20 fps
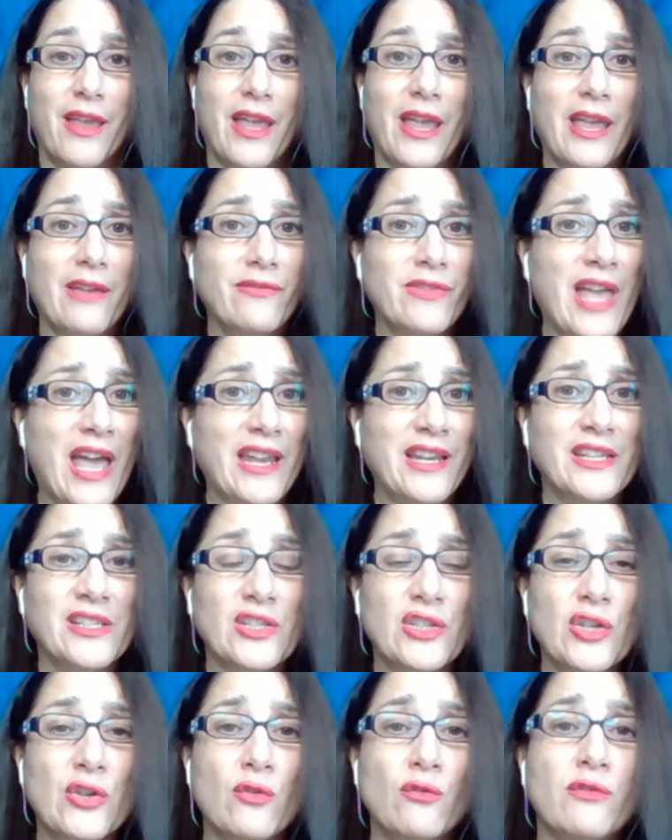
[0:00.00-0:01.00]
If that
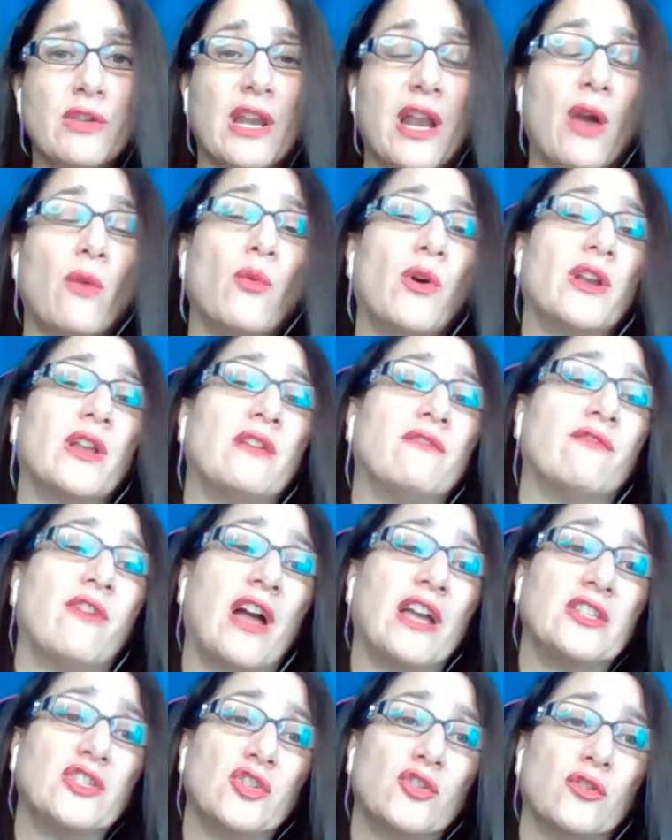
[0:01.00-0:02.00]
is you, then I want to
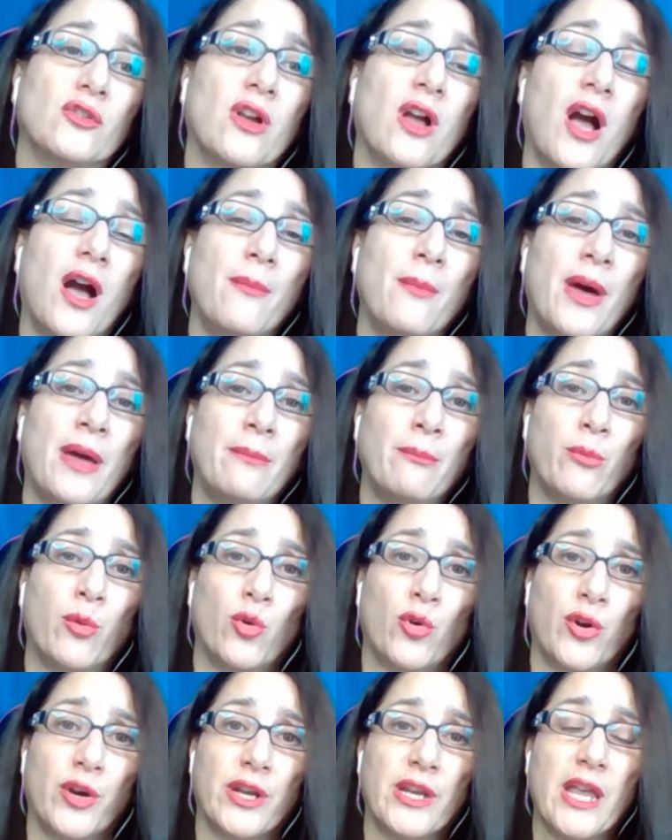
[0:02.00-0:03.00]
invite you to come on
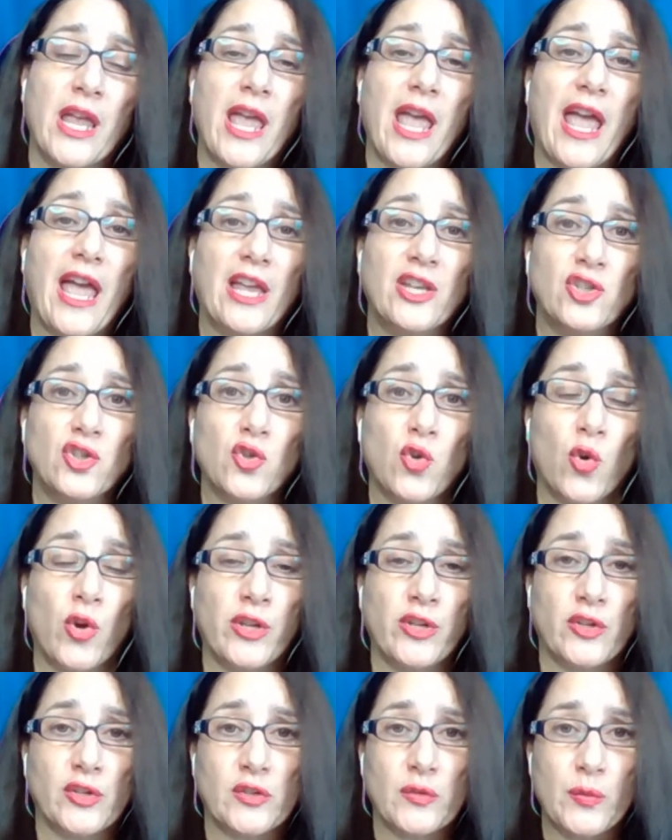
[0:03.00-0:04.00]
board and
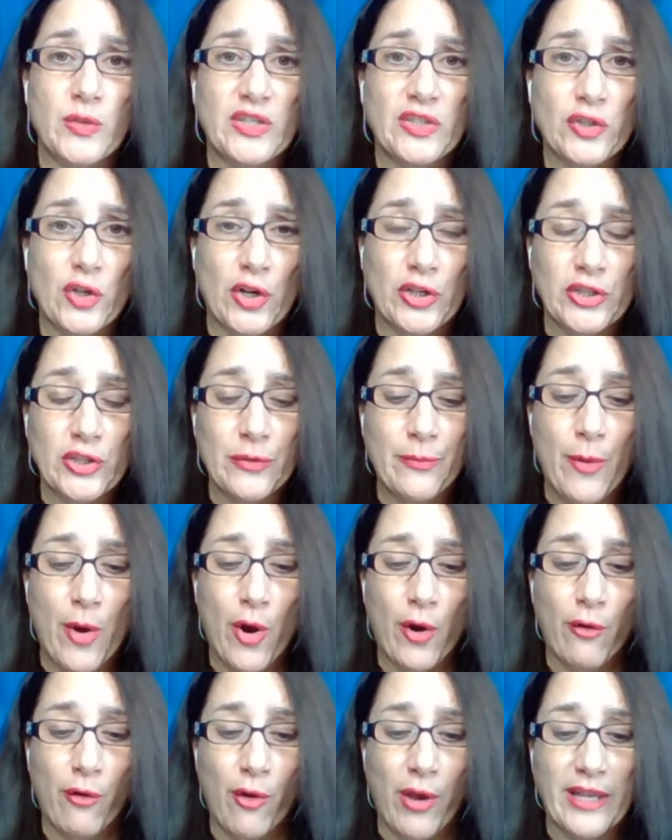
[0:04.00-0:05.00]
join us. We start
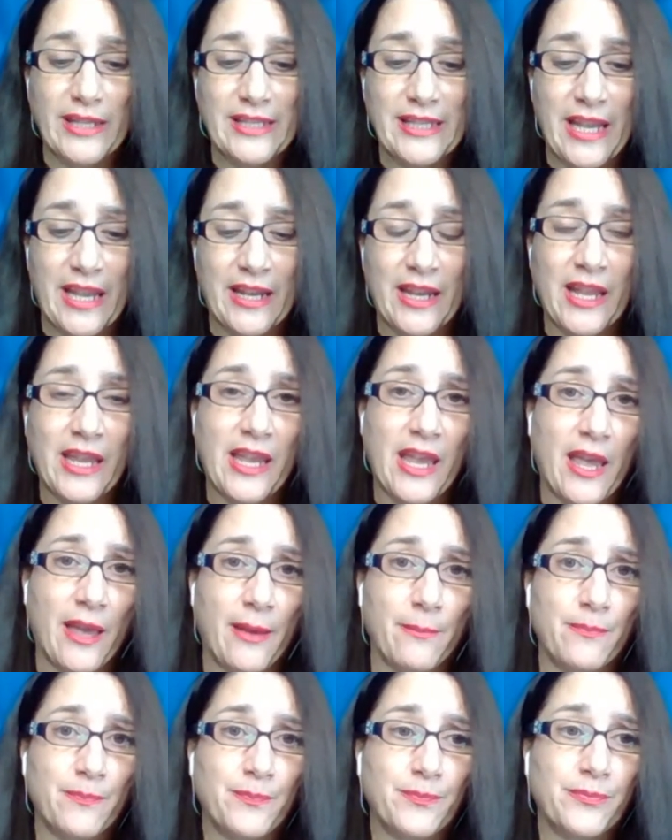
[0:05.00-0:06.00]
tomorrow at 10
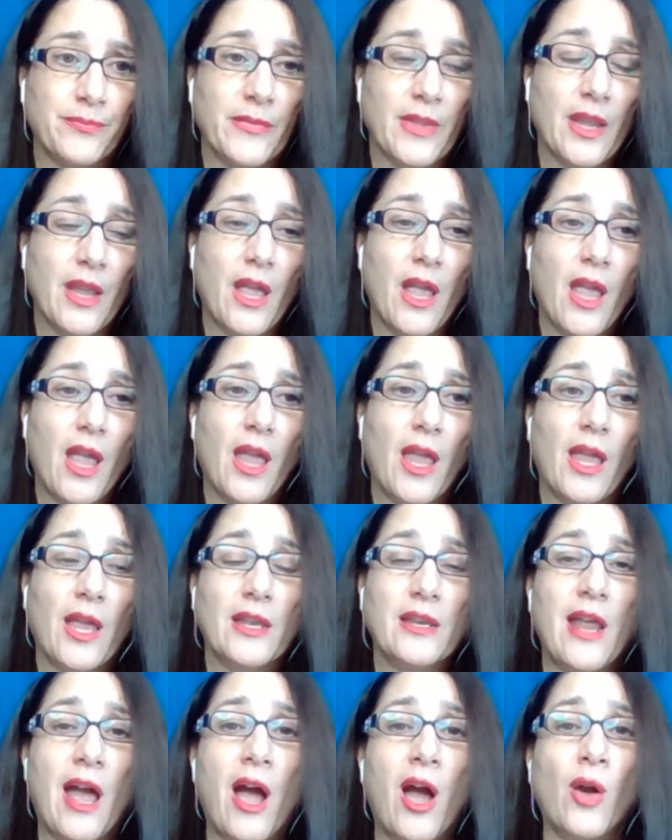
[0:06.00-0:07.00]
a.m.
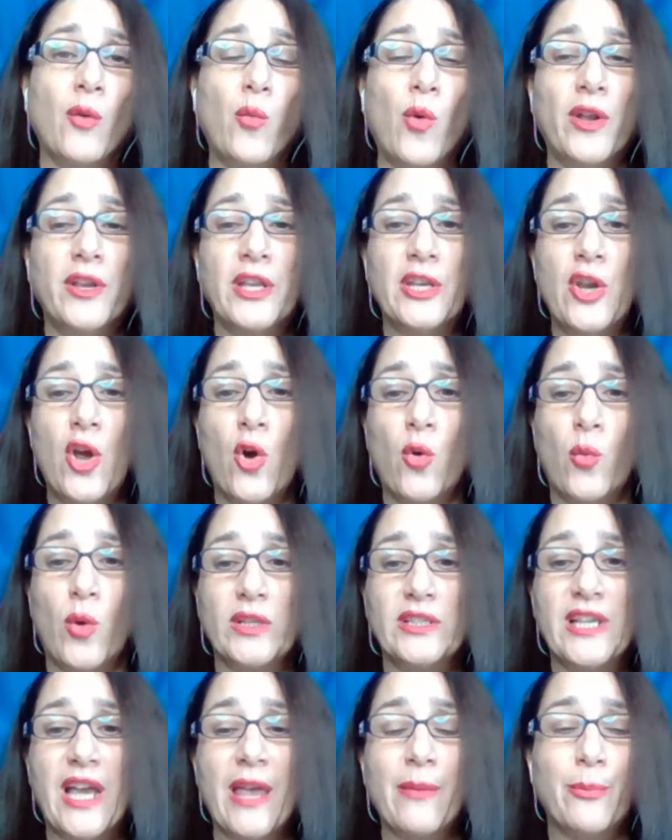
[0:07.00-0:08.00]
Now, I want to know
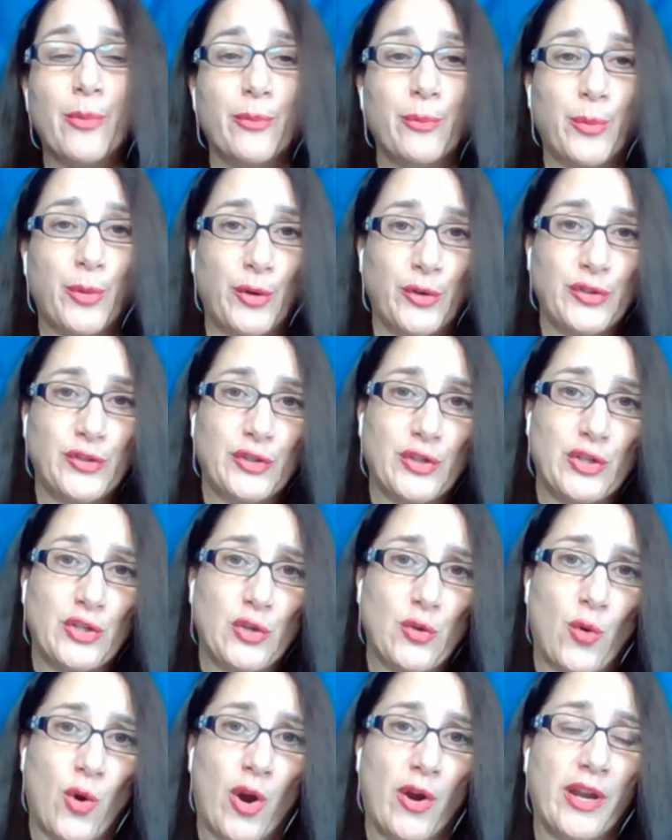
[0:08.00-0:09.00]
what type of person
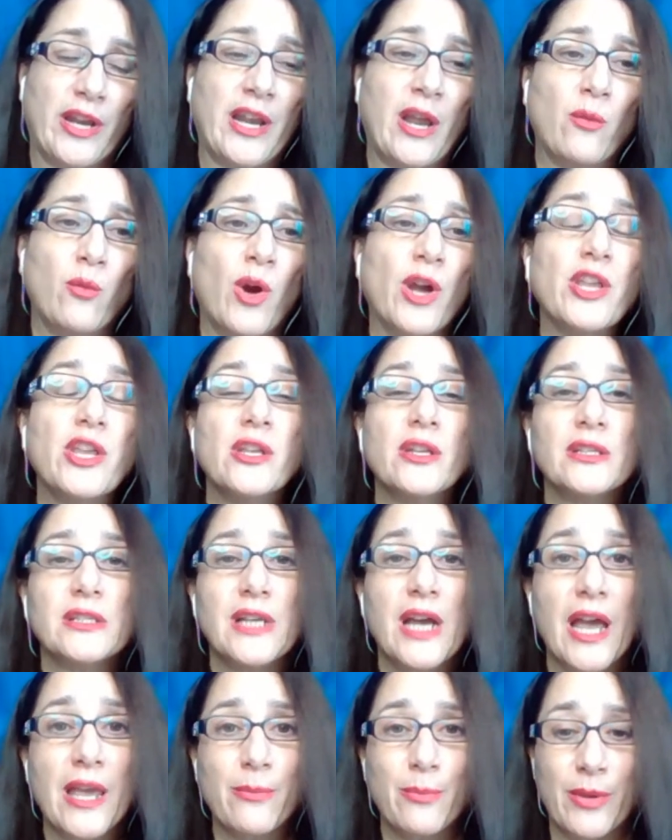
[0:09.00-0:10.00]
you are, and I want you to
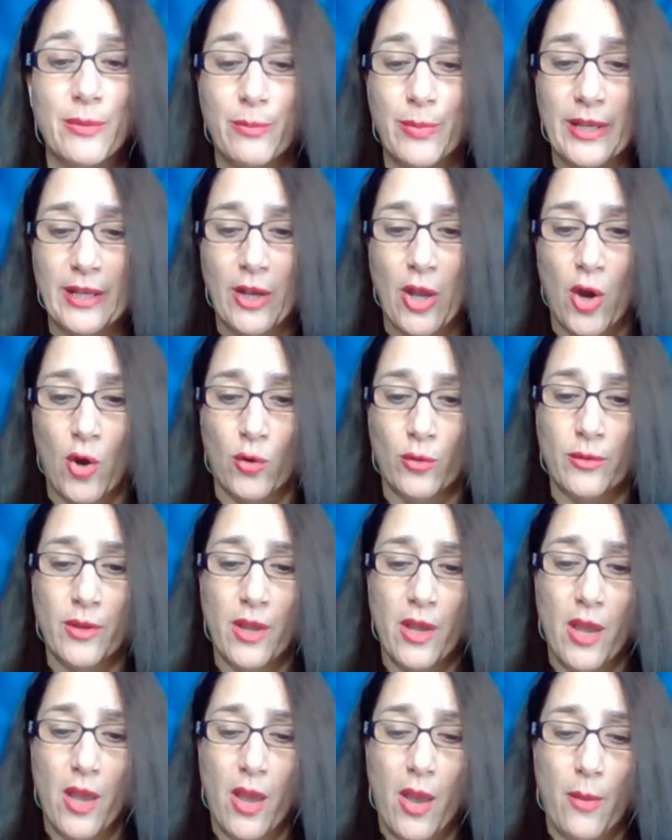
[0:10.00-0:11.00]
type it below,
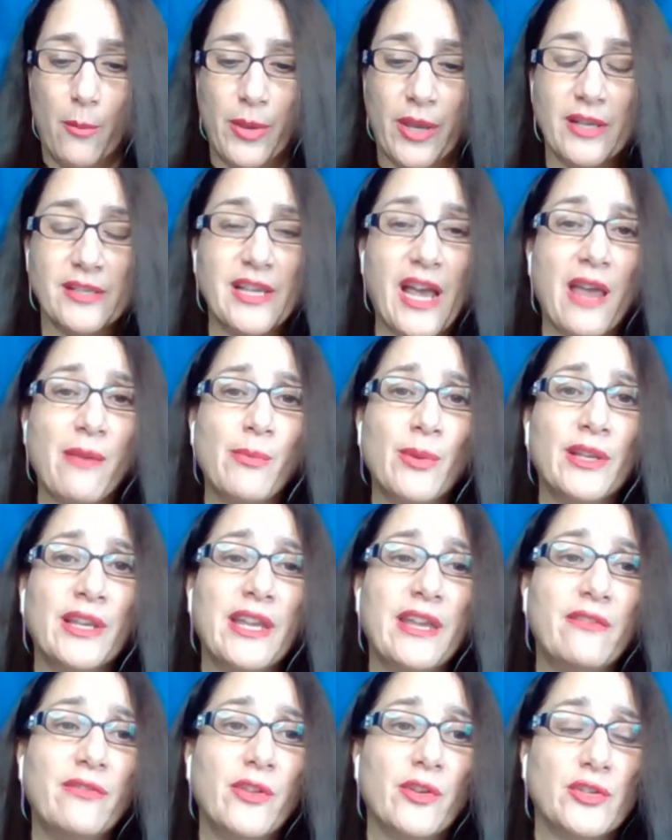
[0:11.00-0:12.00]
because I
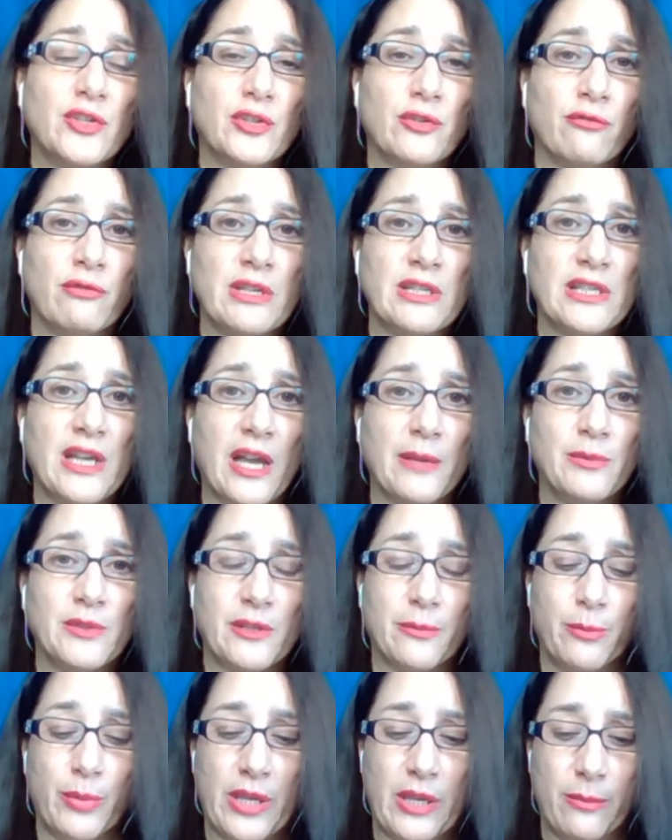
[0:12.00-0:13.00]
believe there's three types
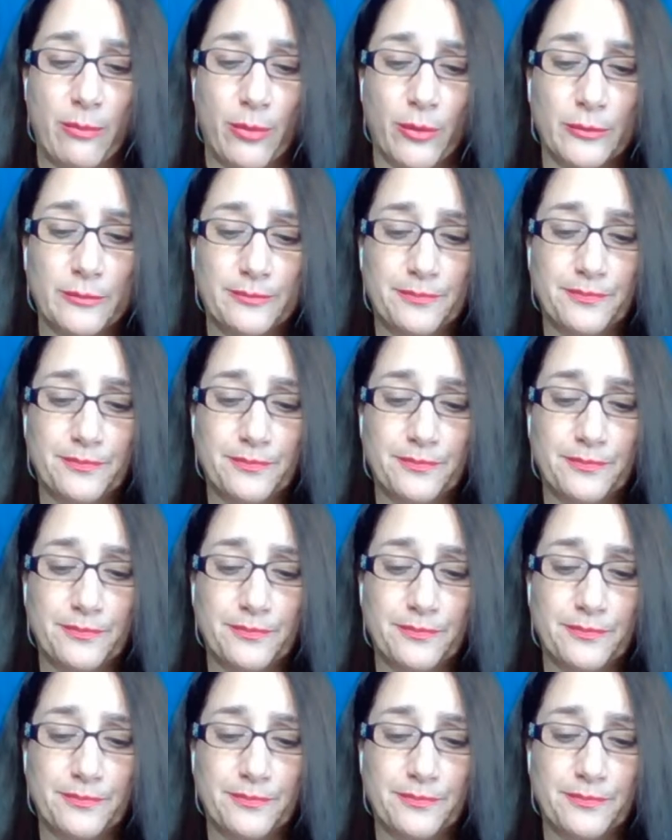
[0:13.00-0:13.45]
of people.